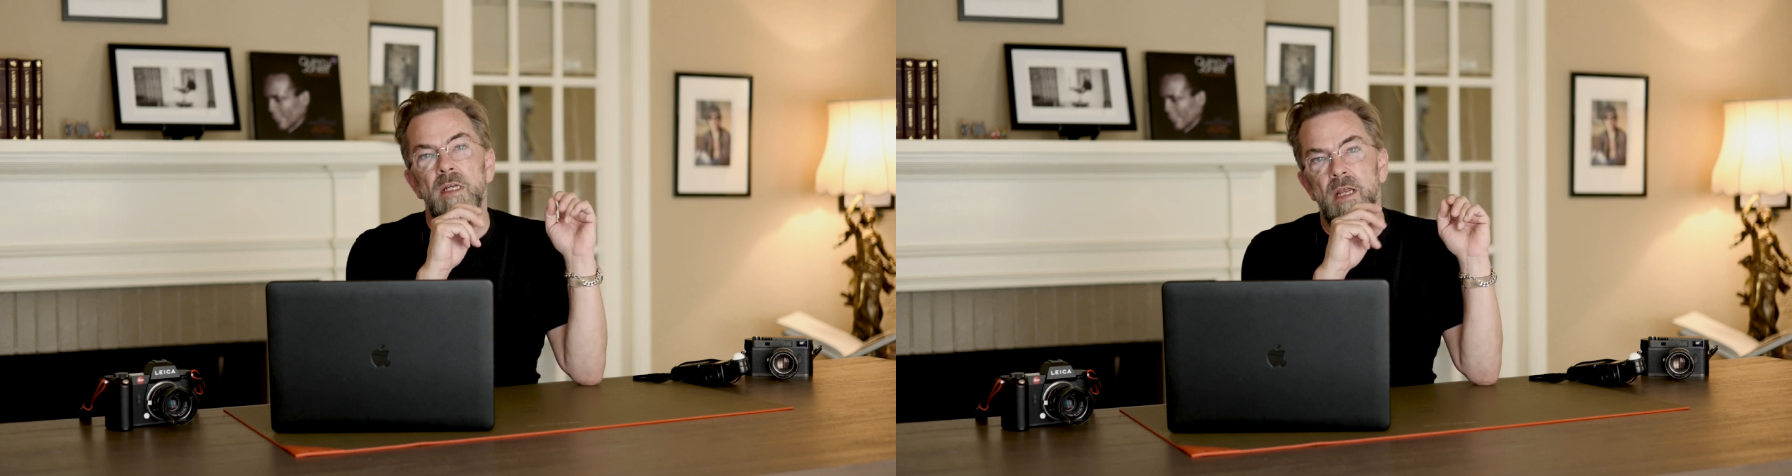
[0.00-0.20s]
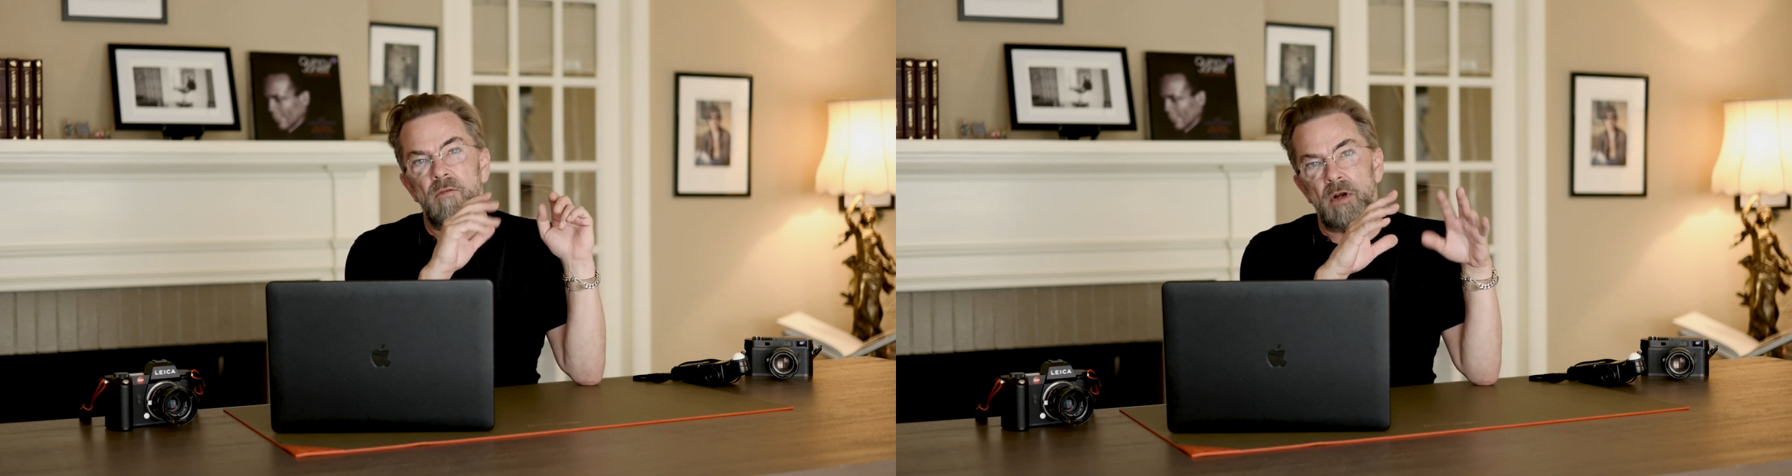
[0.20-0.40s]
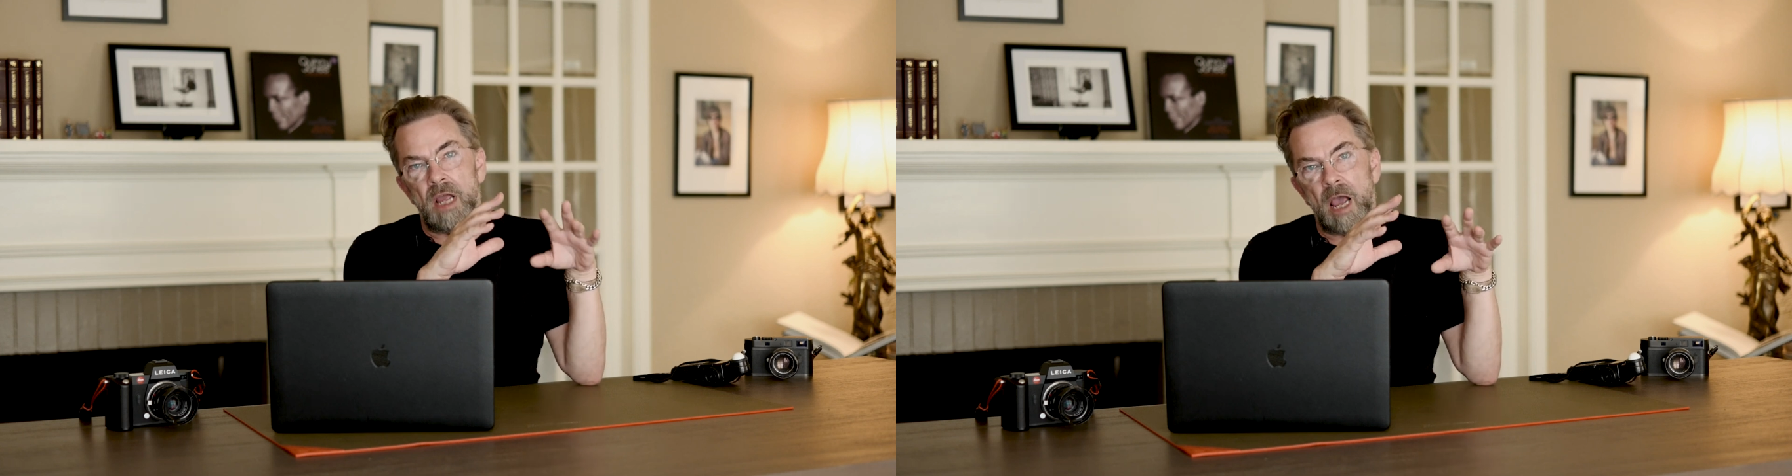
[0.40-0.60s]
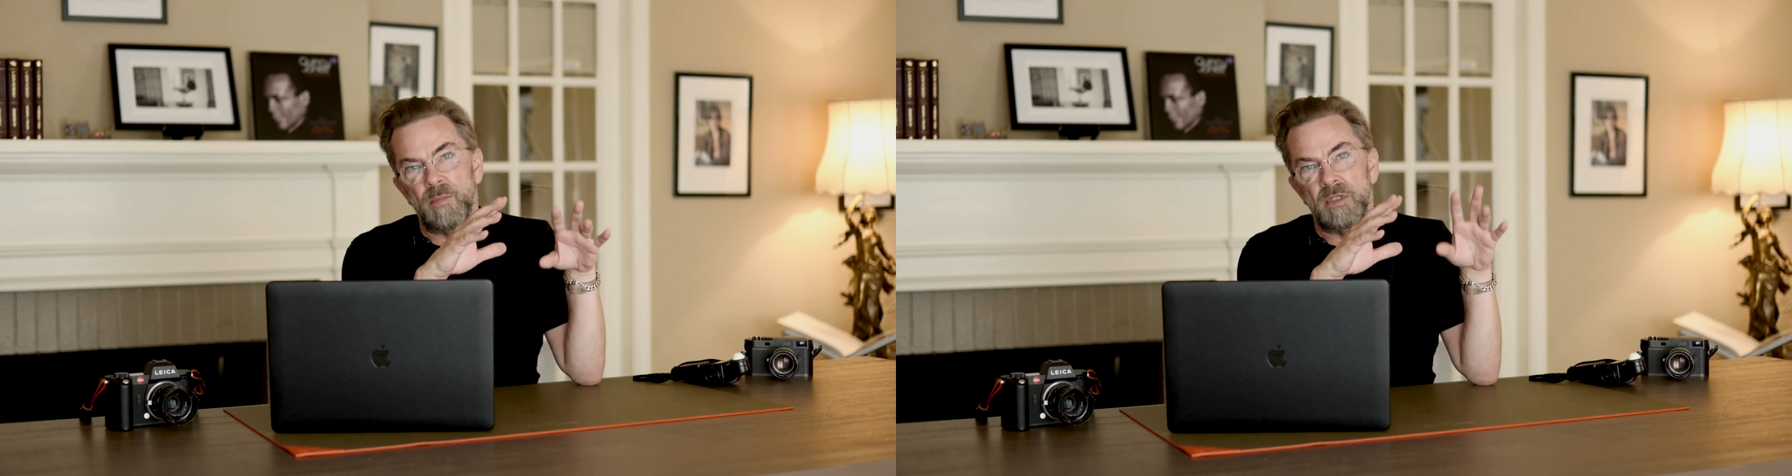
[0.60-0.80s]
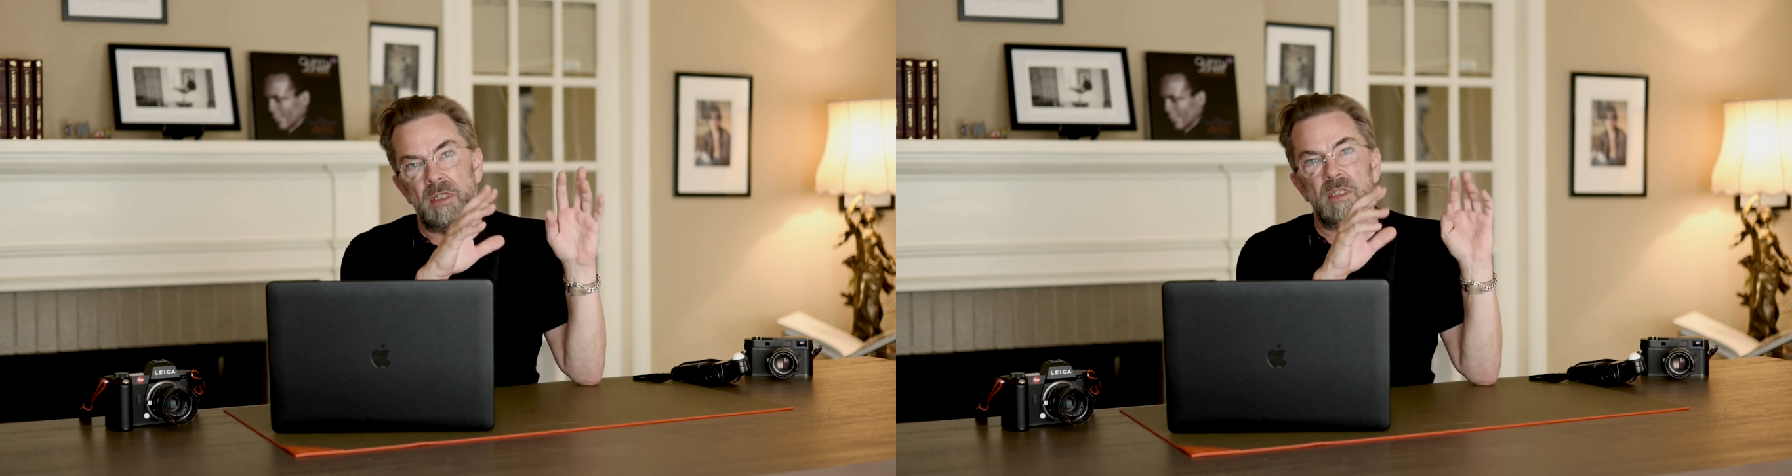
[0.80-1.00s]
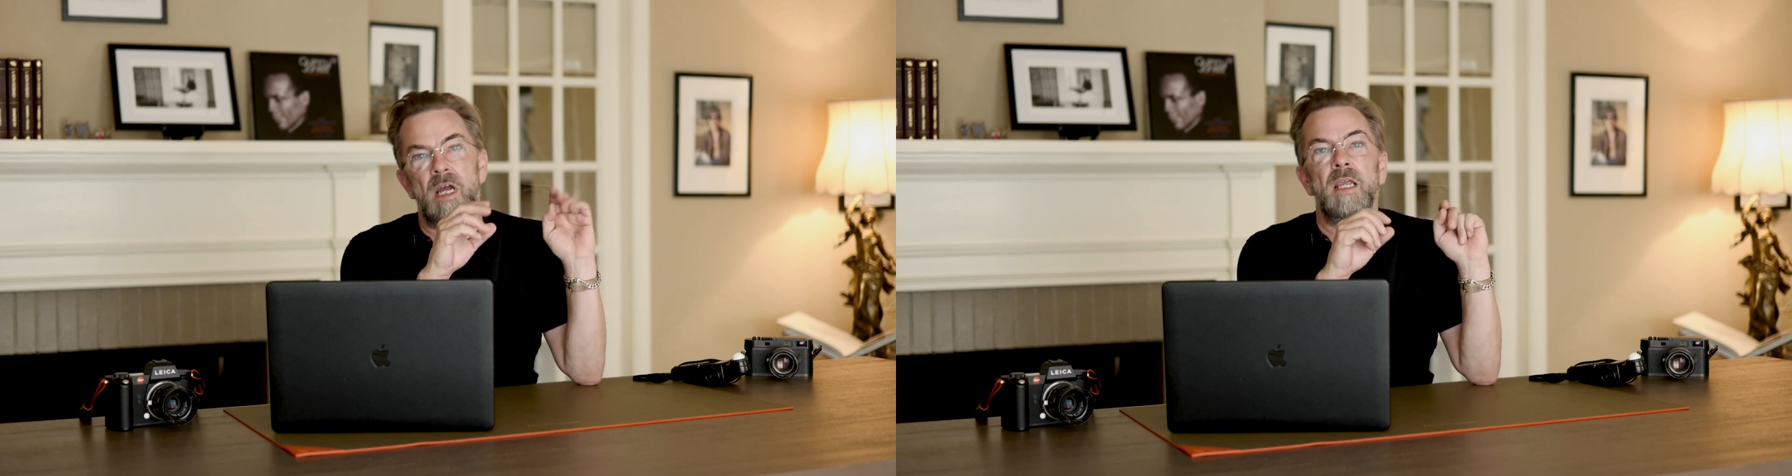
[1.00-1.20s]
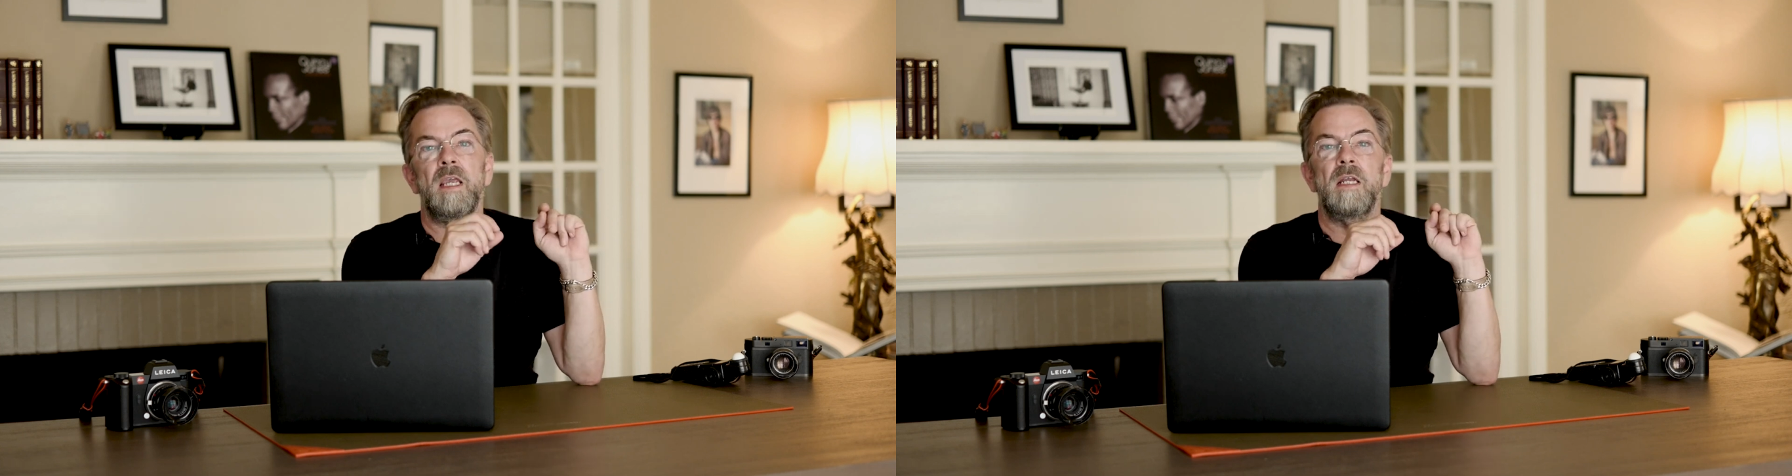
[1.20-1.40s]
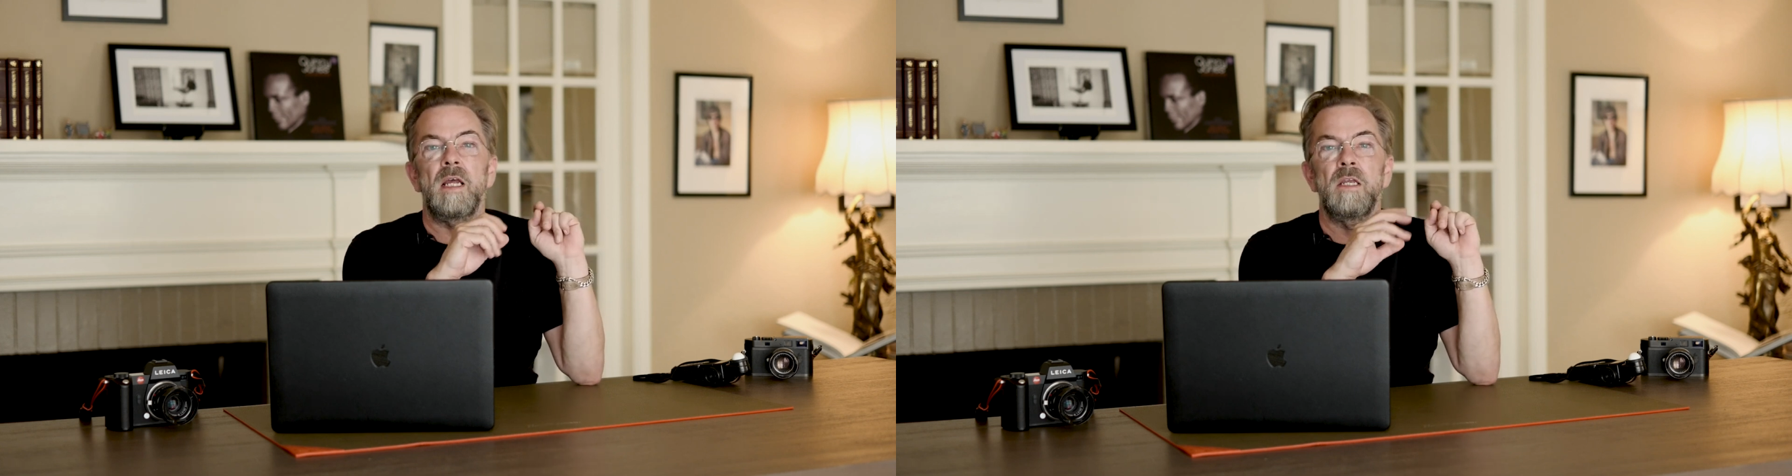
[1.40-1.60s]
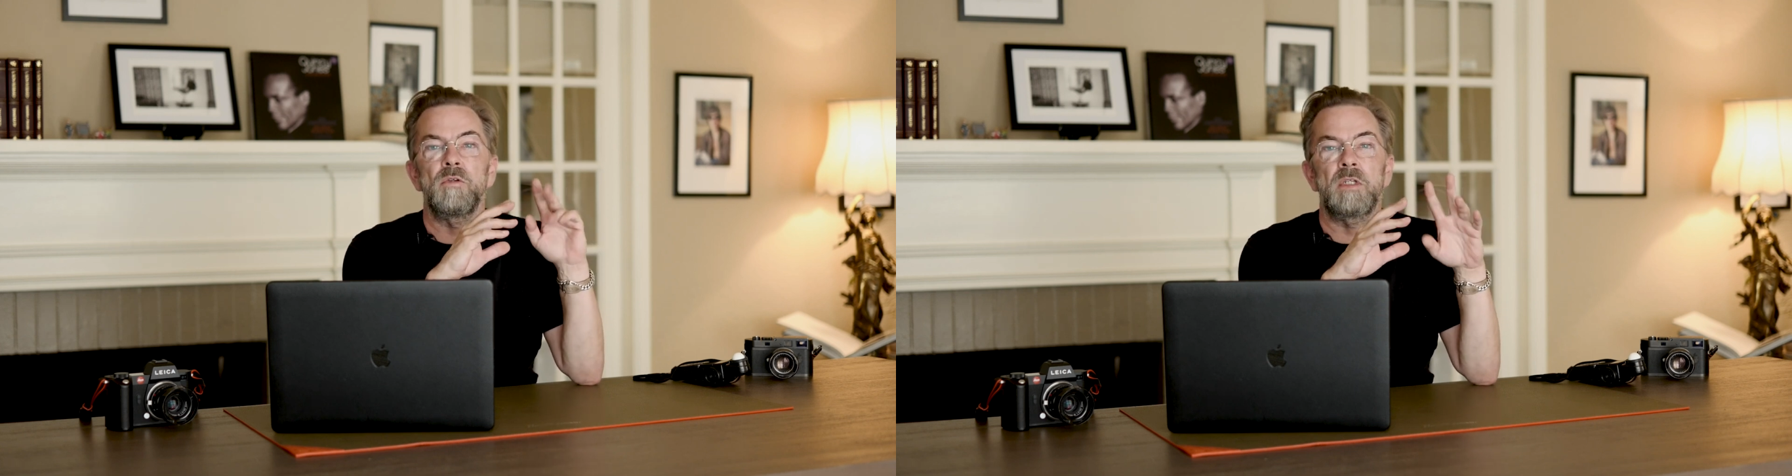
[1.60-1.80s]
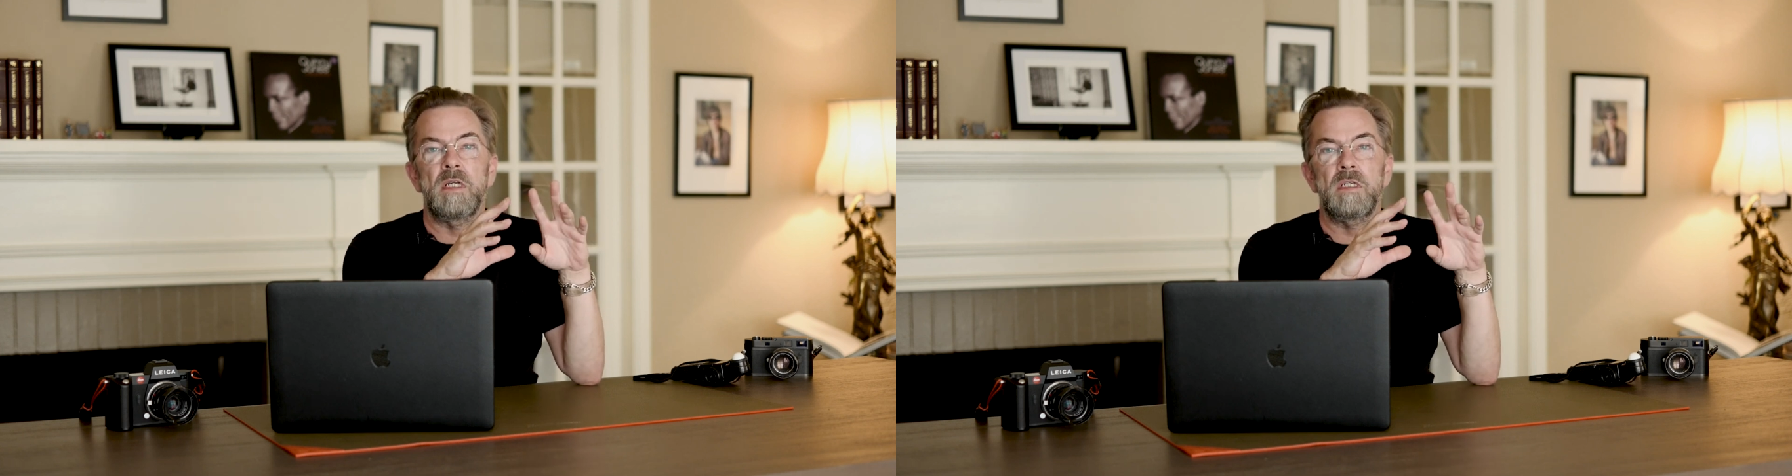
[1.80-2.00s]
then what happens is I get a
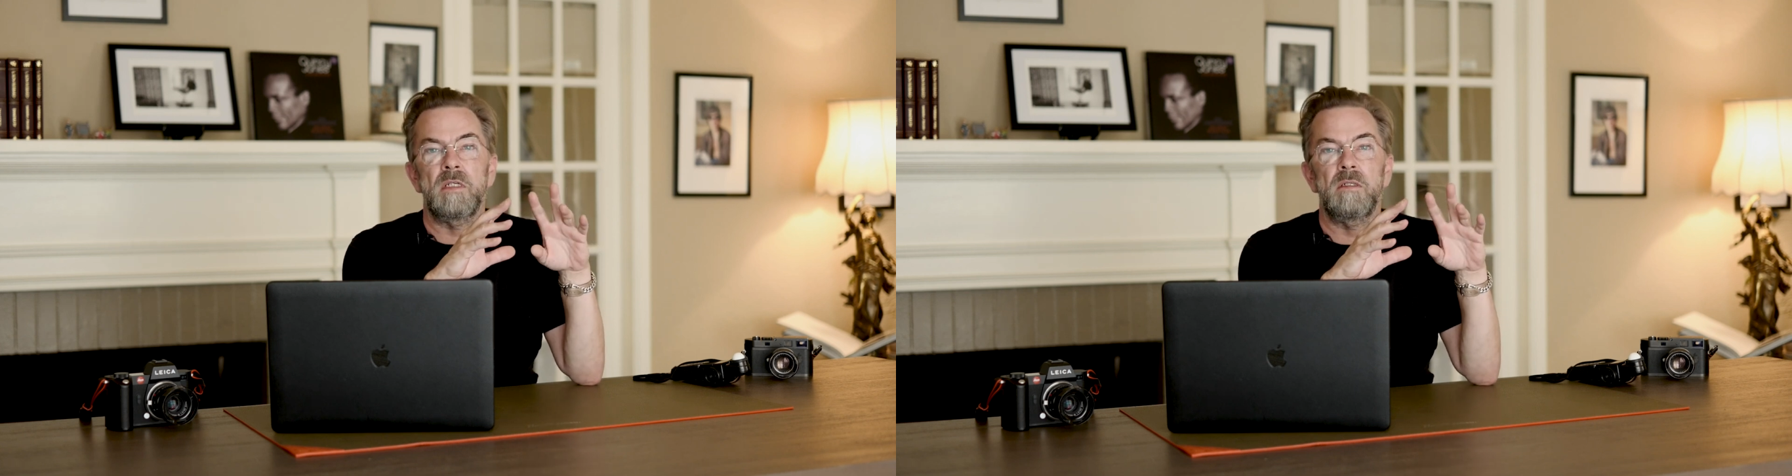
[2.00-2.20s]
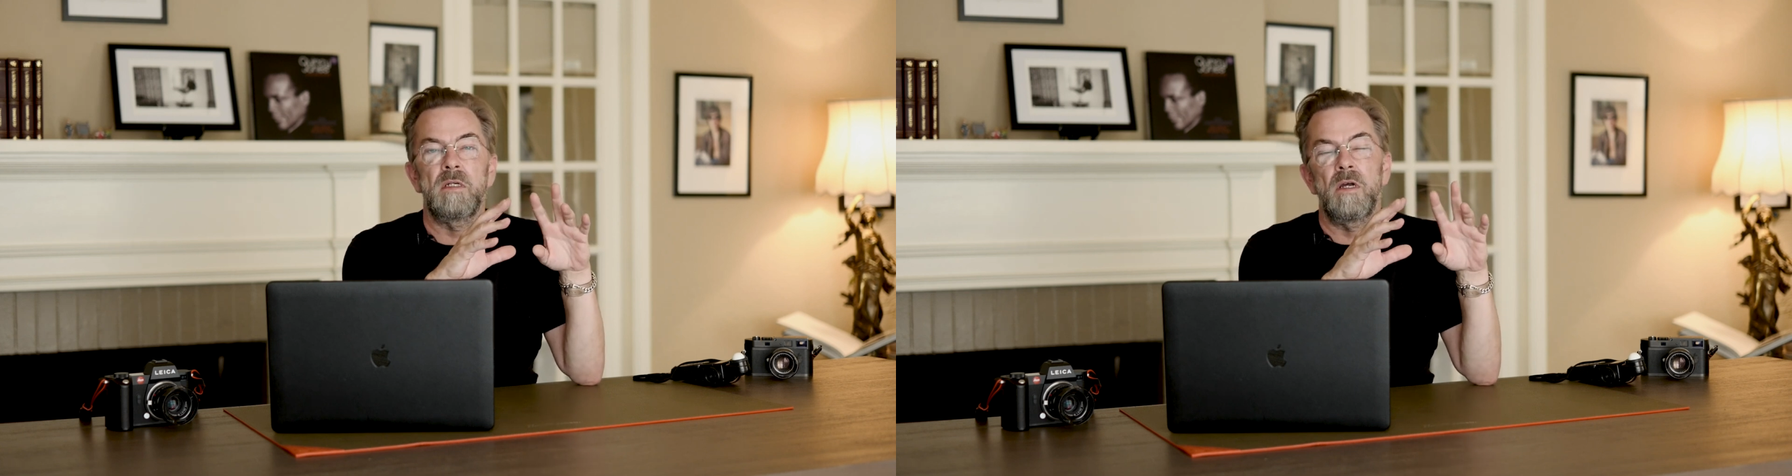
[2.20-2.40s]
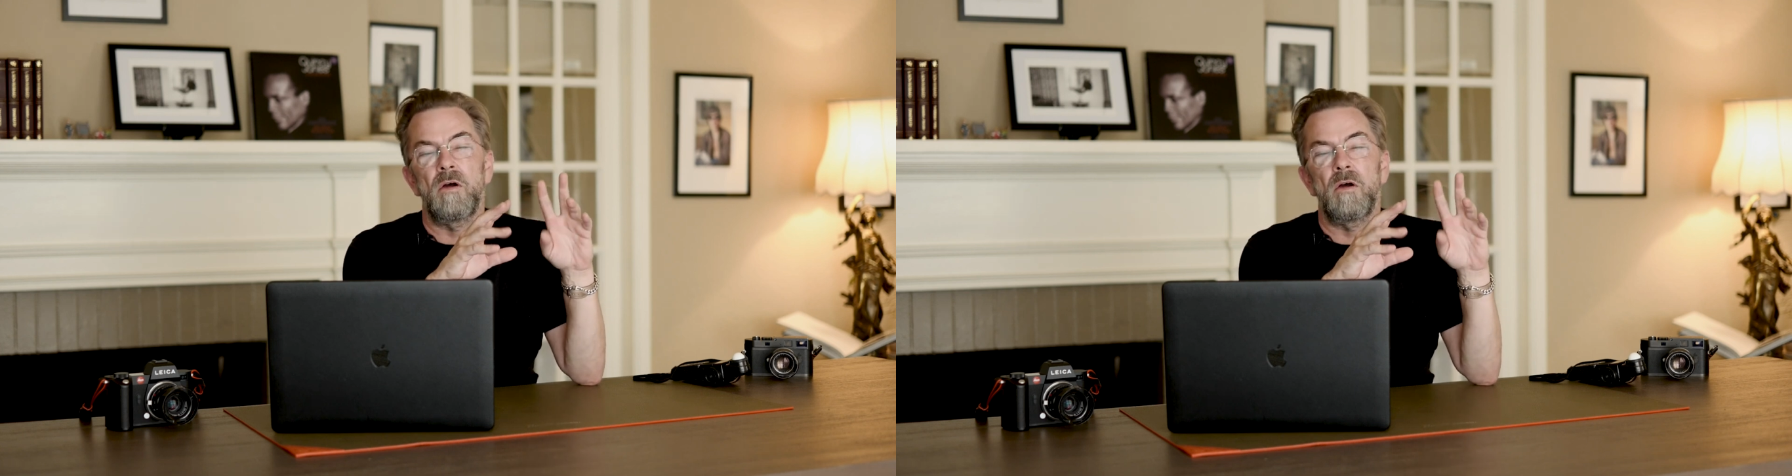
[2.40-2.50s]
new sensor